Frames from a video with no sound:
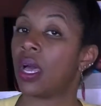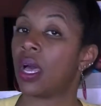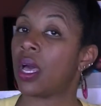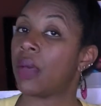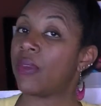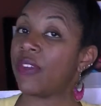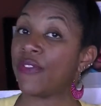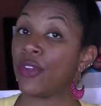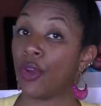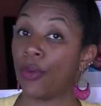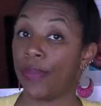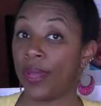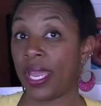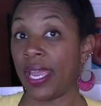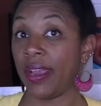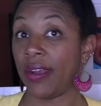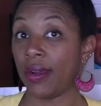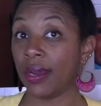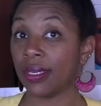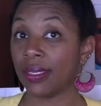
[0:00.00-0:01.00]
If you're a
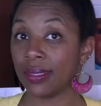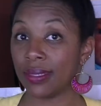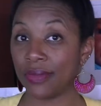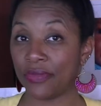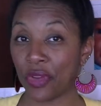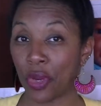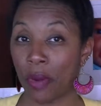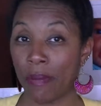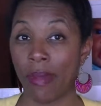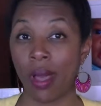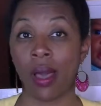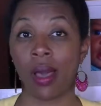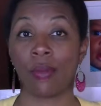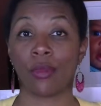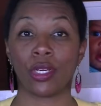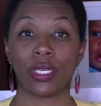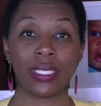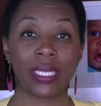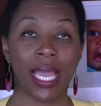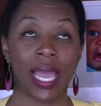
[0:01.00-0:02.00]
parent, if you're a
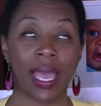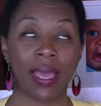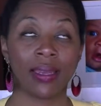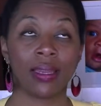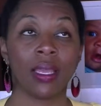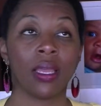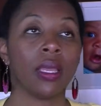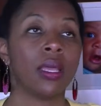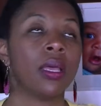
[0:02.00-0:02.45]
mom or a dad,